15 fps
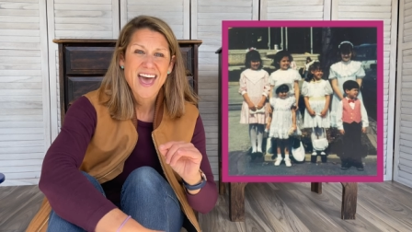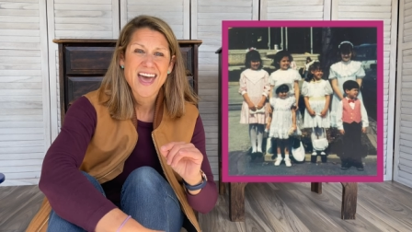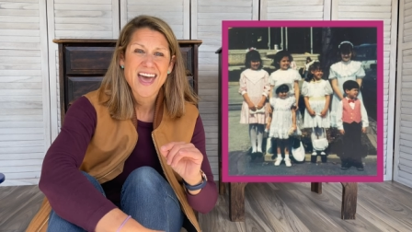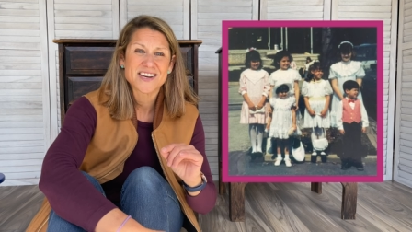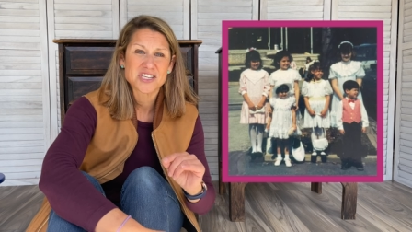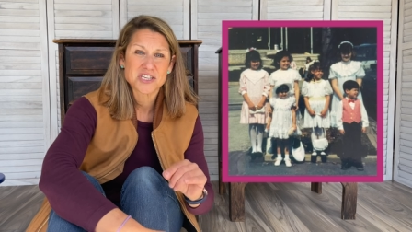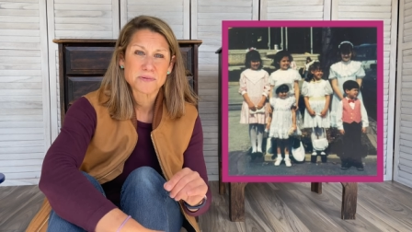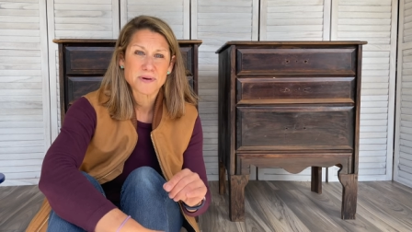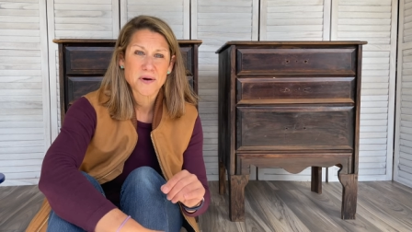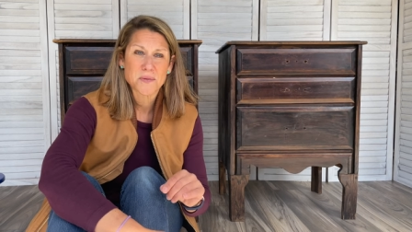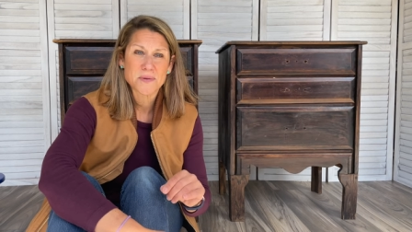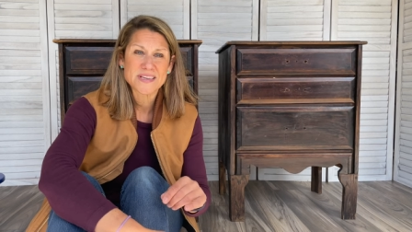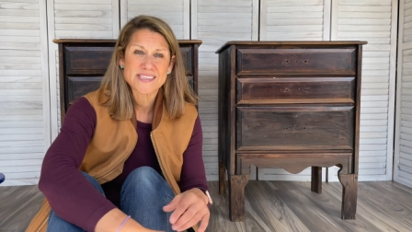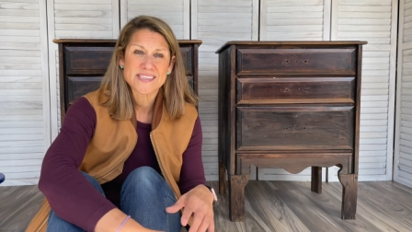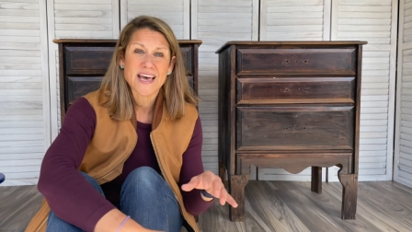And she would
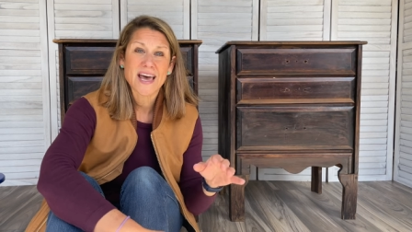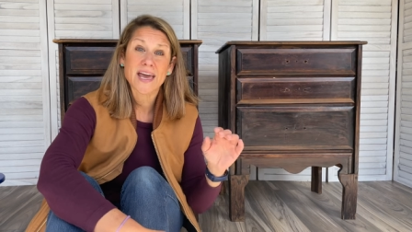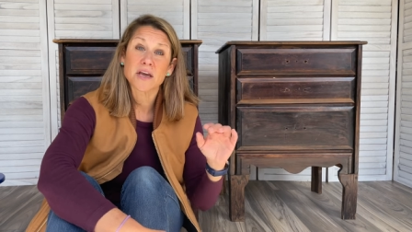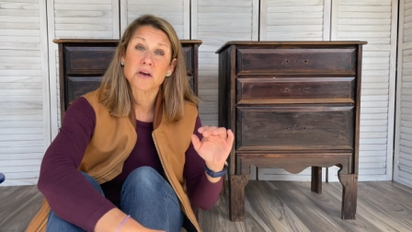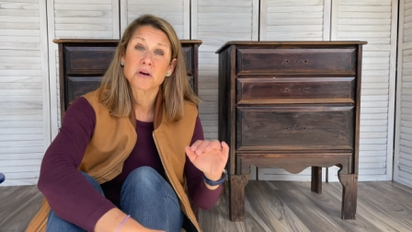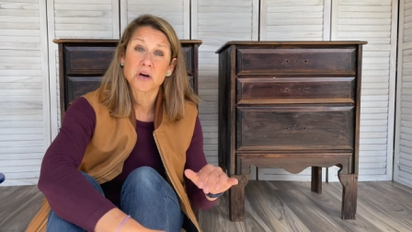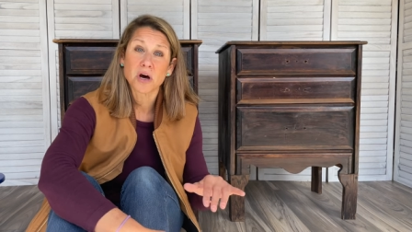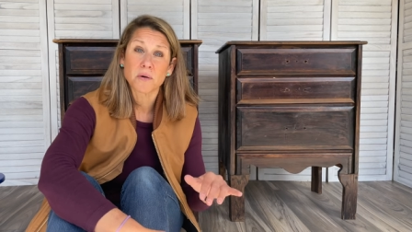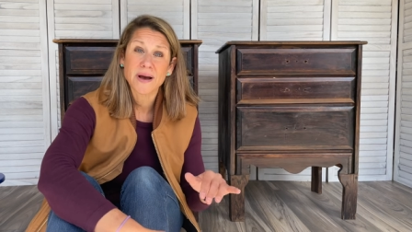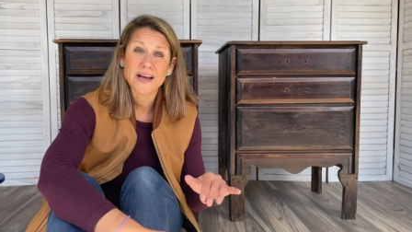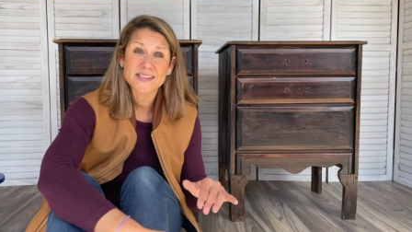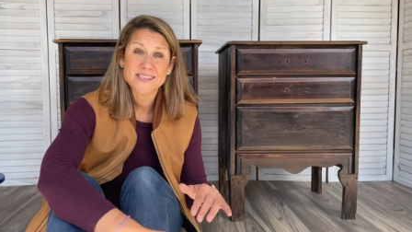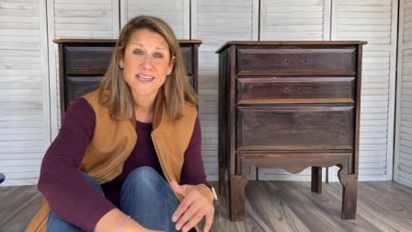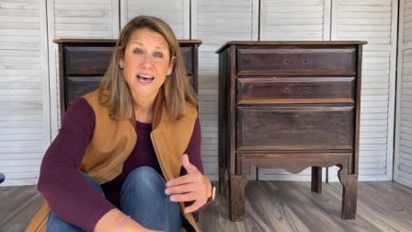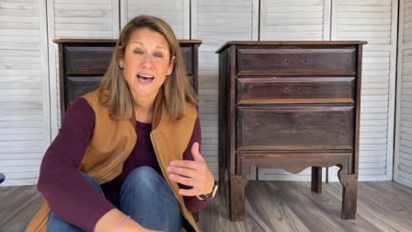always say, go
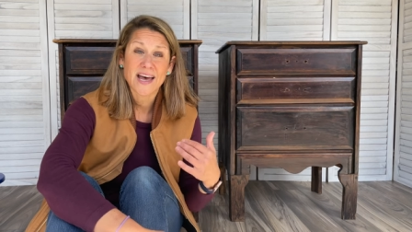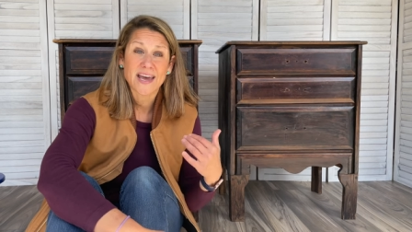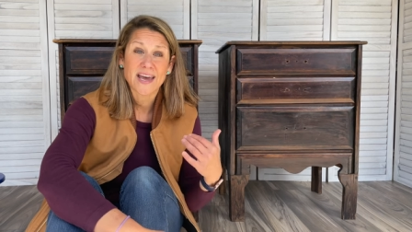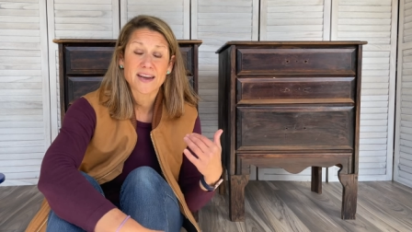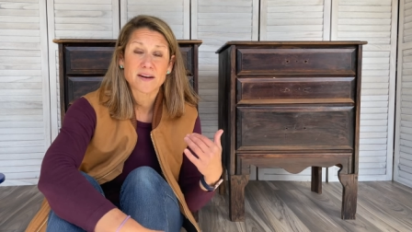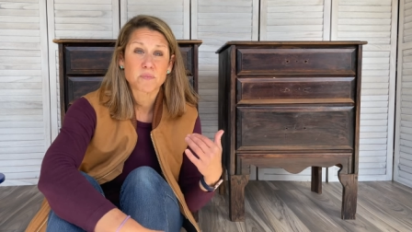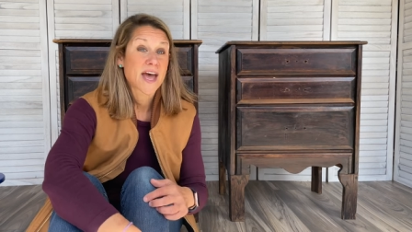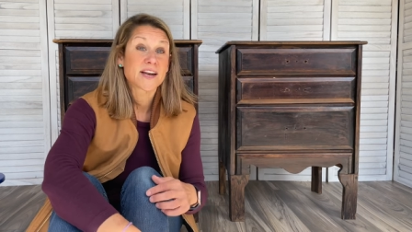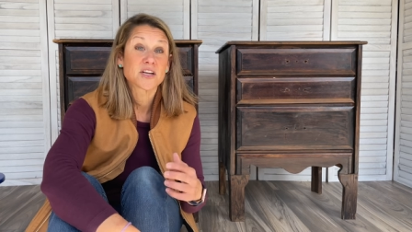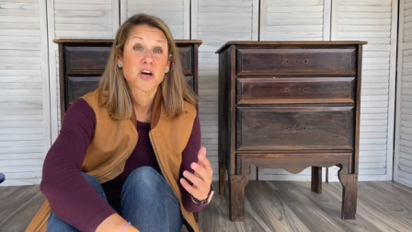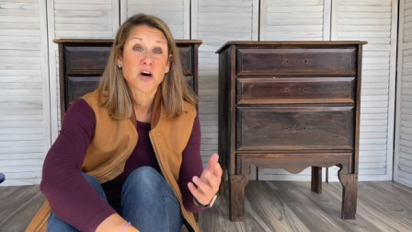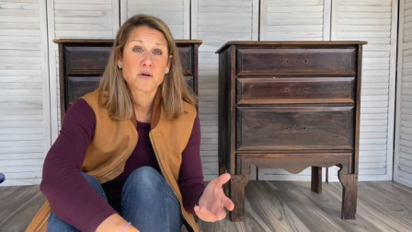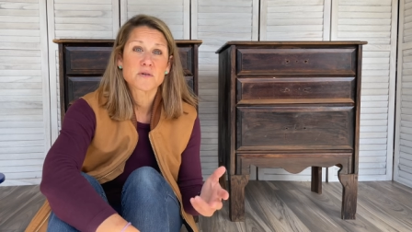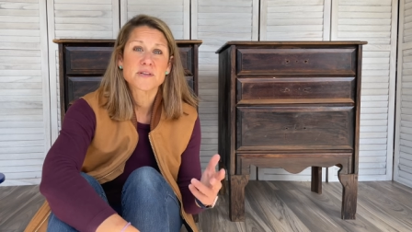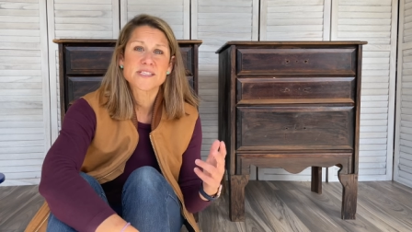outside and
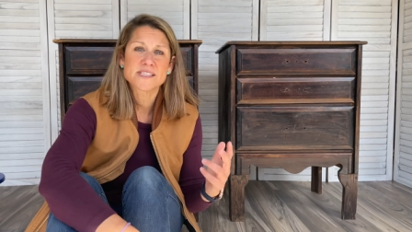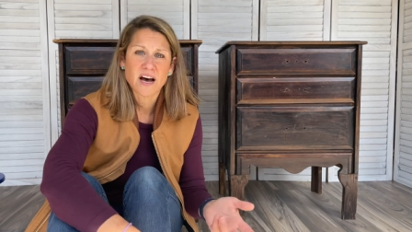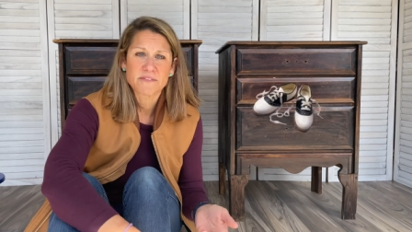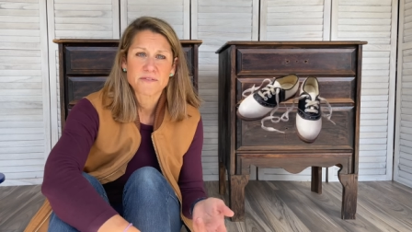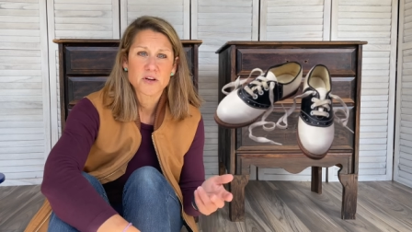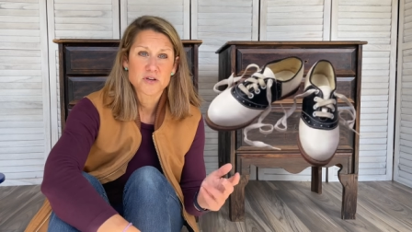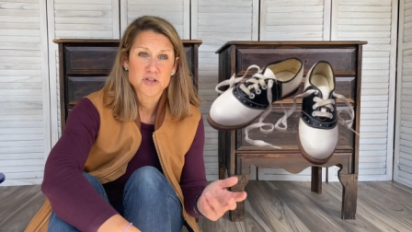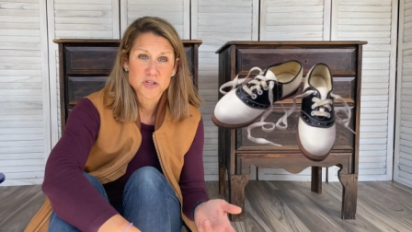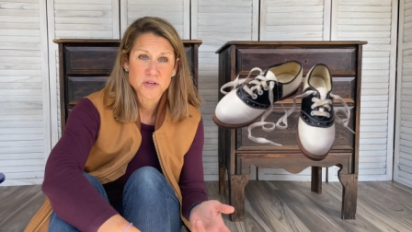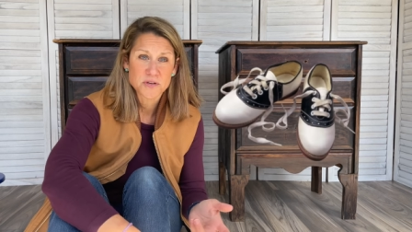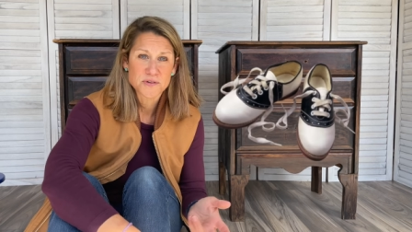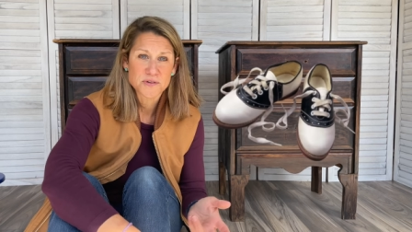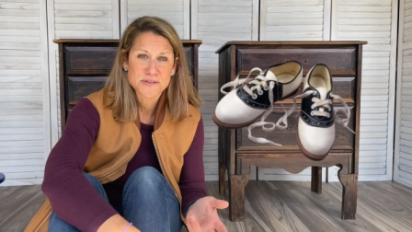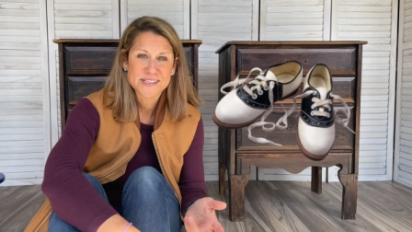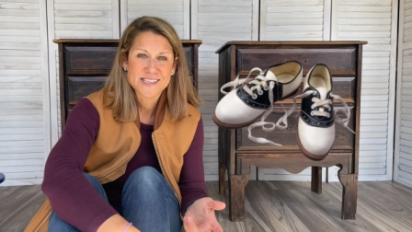go scuff your
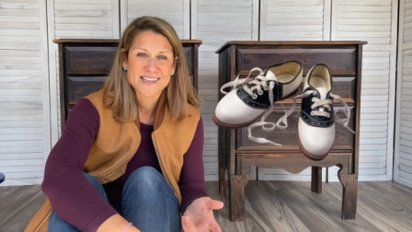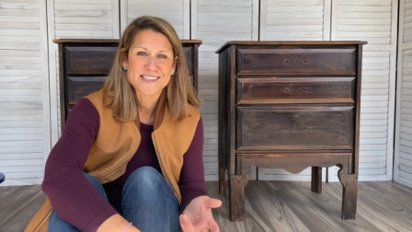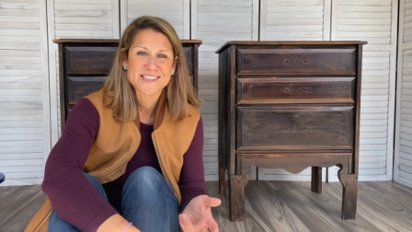shoes.